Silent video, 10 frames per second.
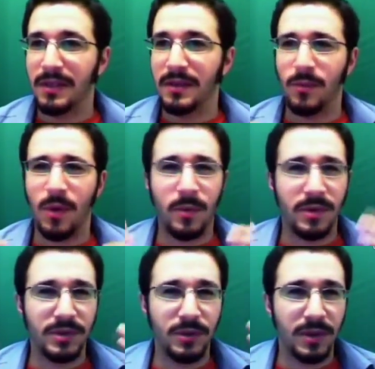what
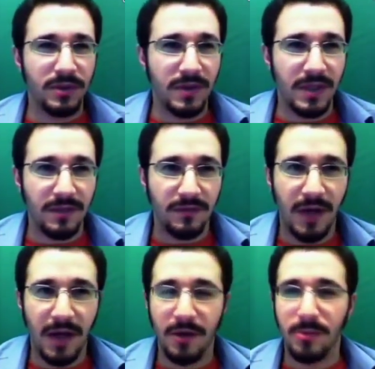we're doing to the
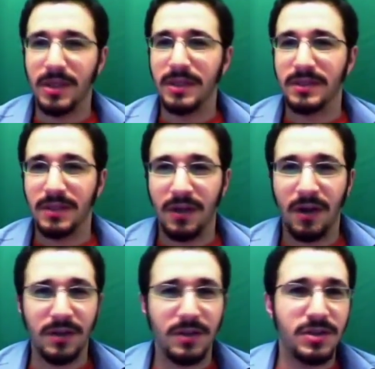environment,
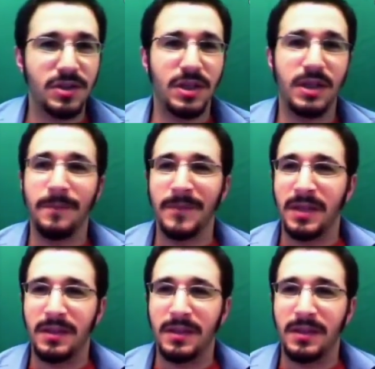ecology,